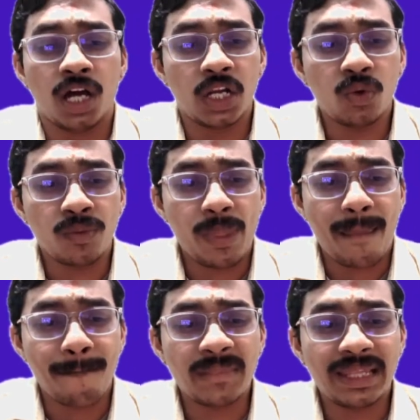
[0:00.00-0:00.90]
Now,
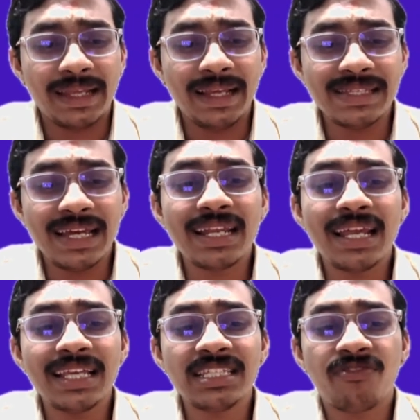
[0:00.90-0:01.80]
the thing is that
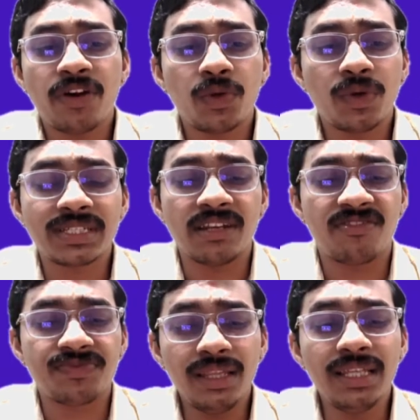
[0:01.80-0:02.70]
realizing for yourself
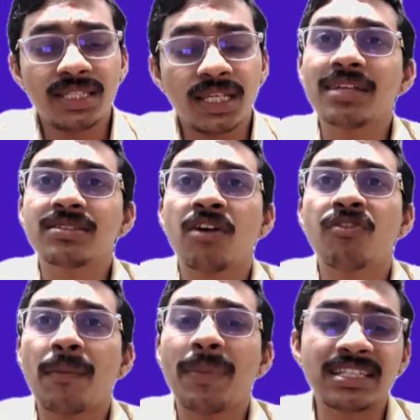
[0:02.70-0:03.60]
this cause of
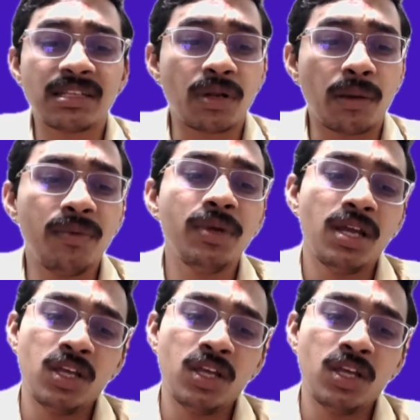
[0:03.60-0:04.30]
comparison problem.